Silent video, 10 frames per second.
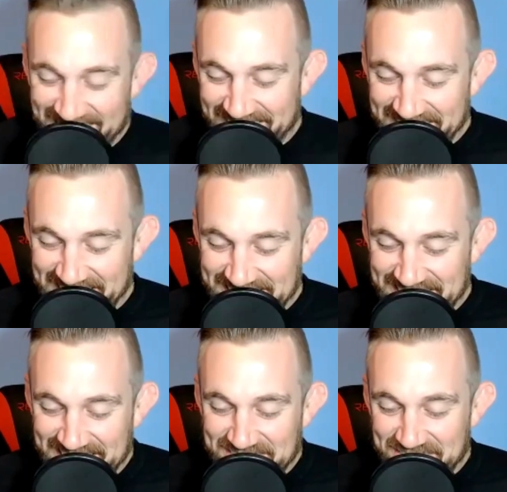know.
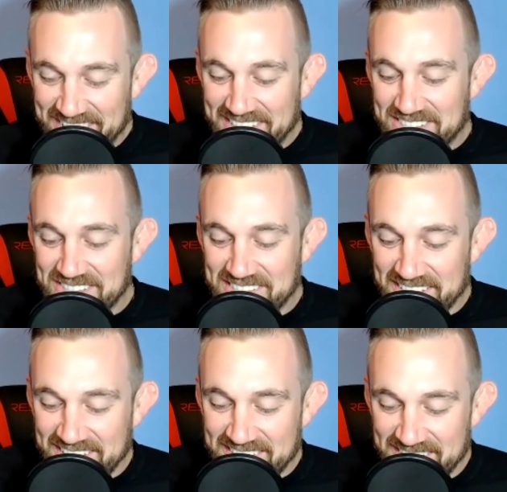It's it's really
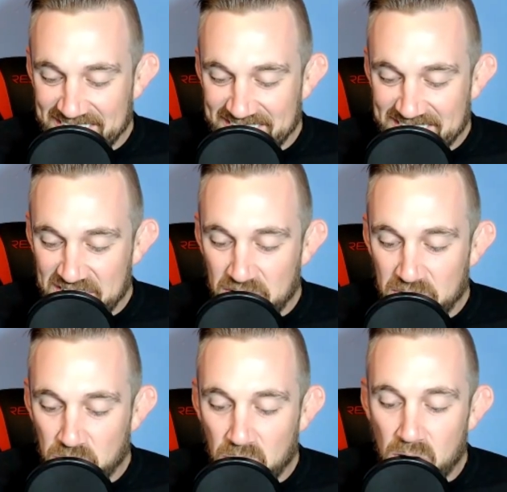interesting to to know
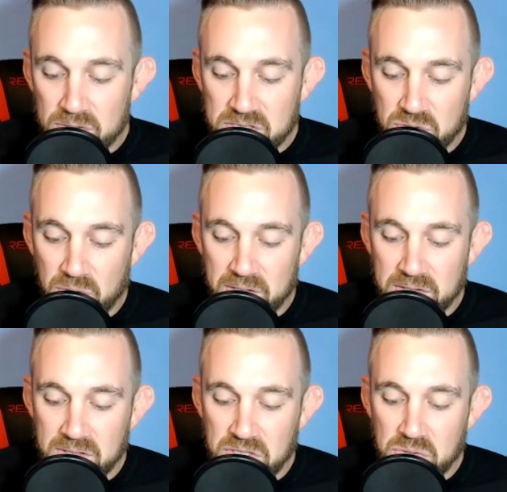that we're all sort of
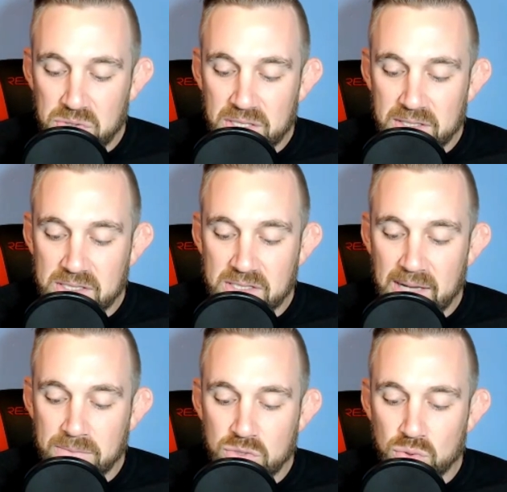using the
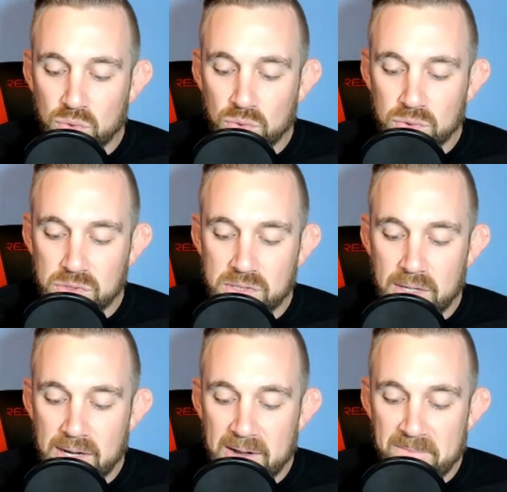same tools,
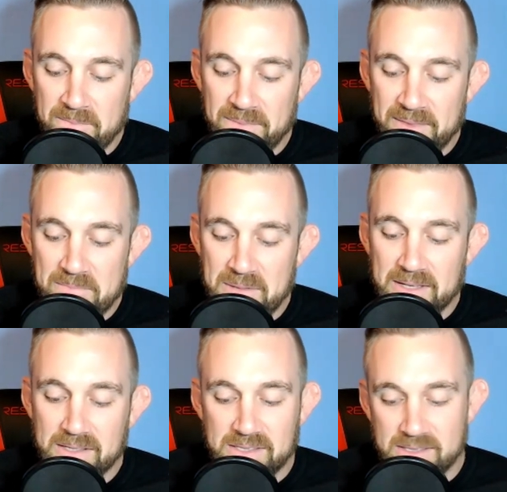um,
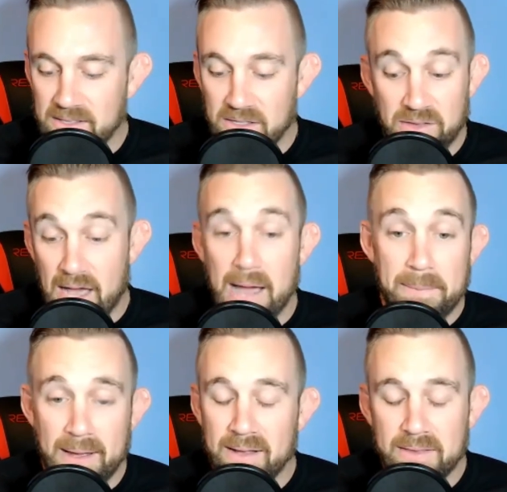because you know the
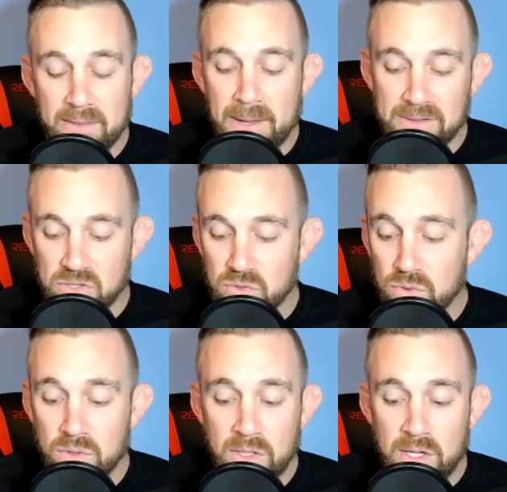iPad, the
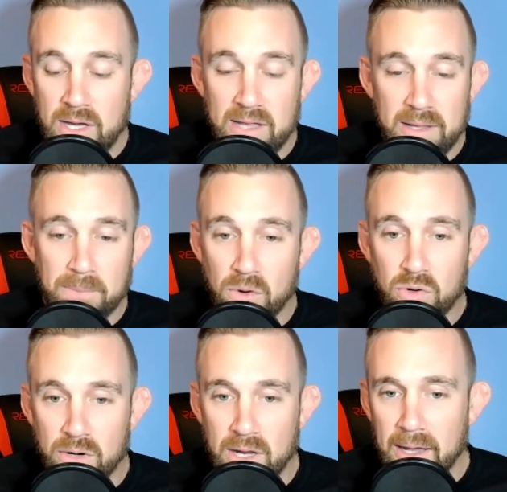pencil, and then
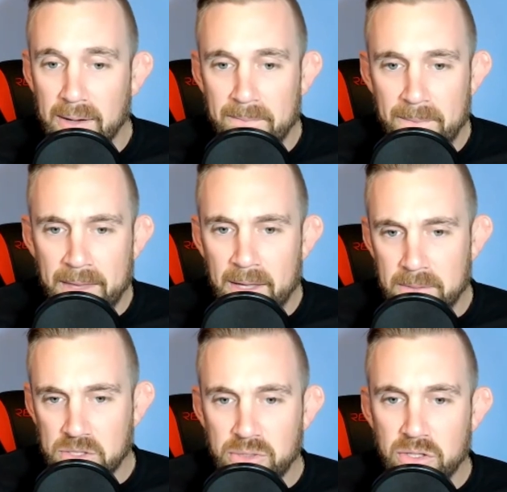Procreate.
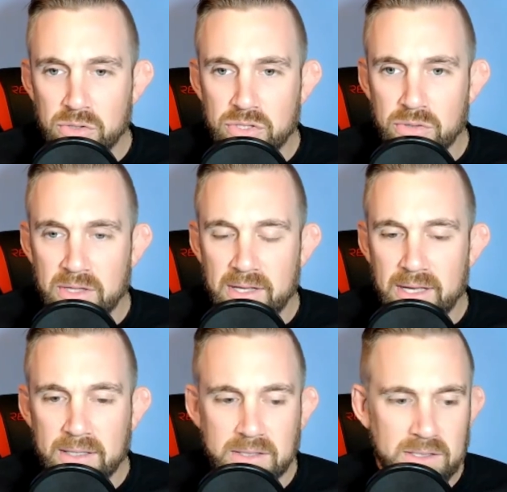Between those three
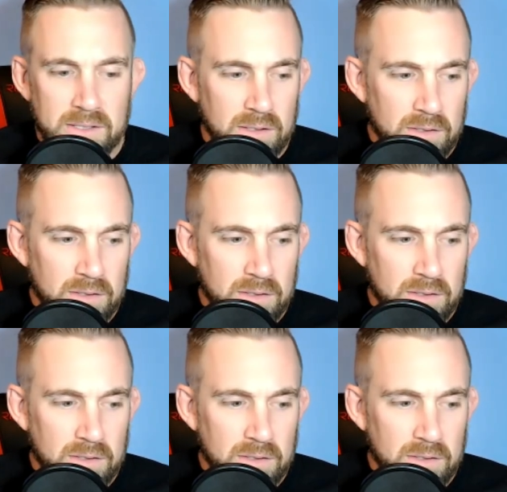things,